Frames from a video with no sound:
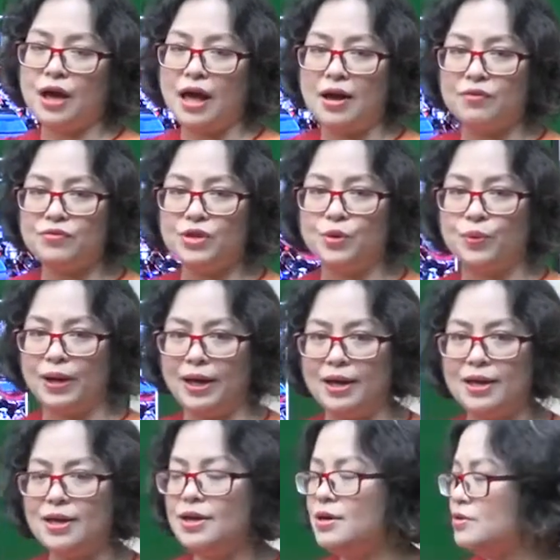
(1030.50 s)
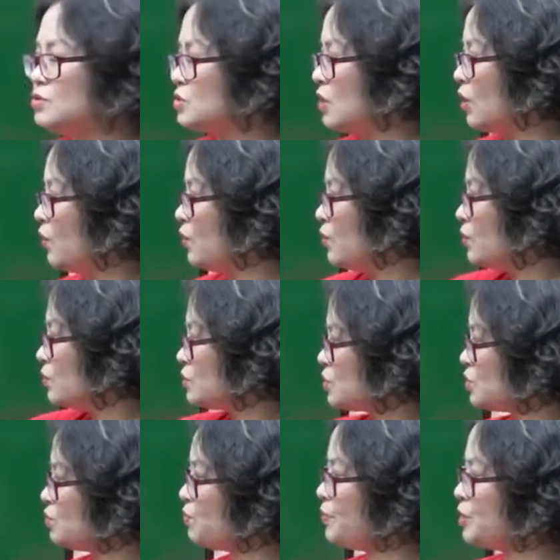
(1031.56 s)
everywhere. So
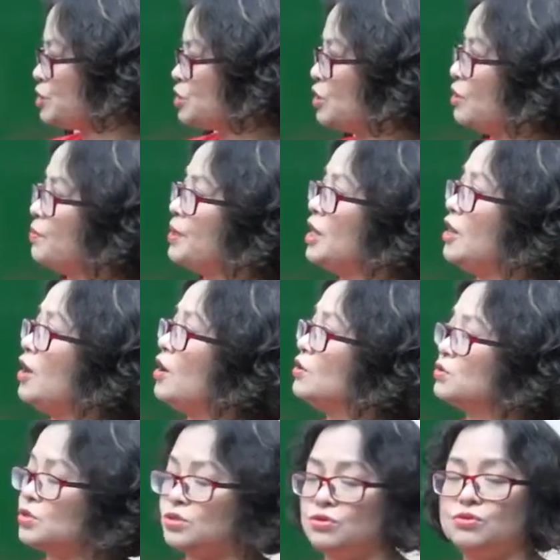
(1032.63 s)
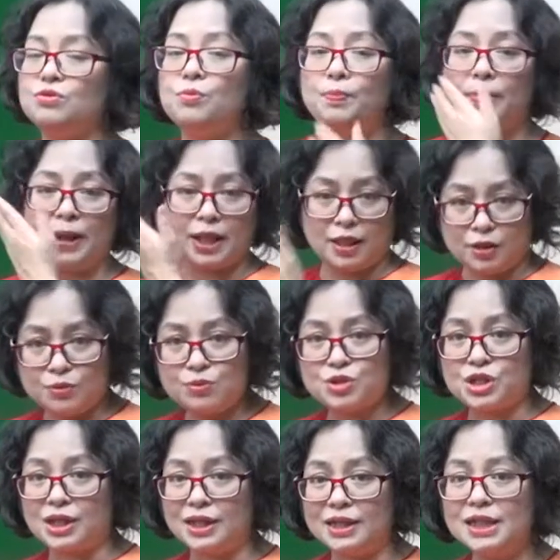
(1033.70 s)
2 pictures belong to
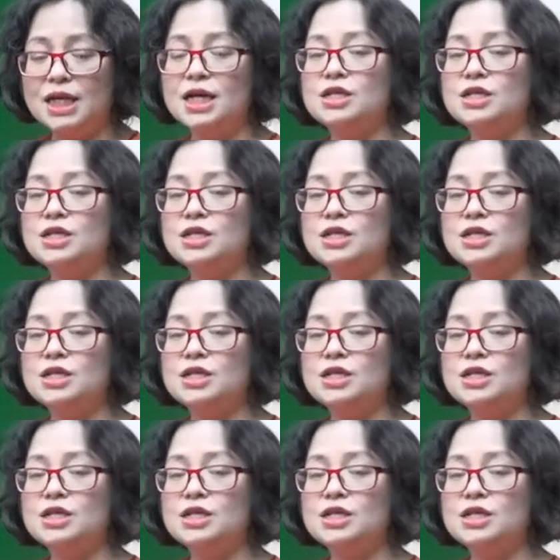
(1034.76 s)
pollution.